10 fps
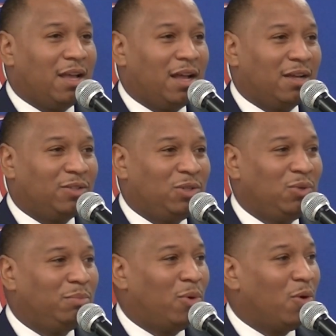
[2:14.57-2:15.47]
Uh, two
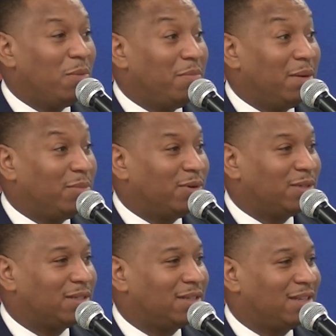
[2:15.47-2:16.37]
board
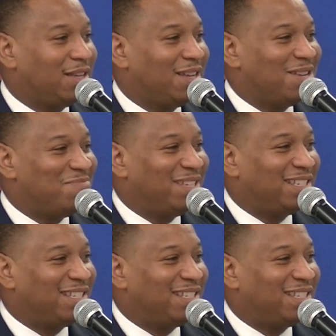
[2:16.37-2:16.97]
members, Ms.